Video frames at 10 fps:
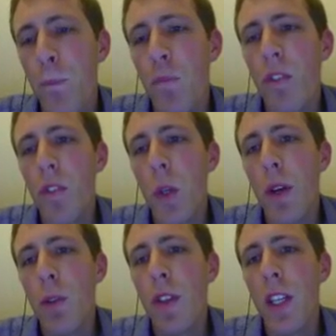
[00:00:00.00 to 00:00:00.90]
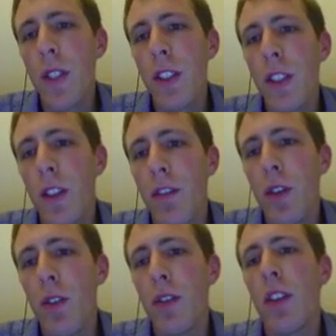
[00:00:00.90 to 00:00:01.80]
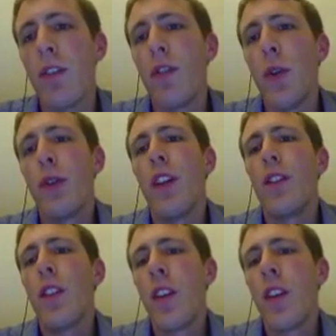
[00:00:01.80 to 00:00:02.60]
so I will try to answer a few of these.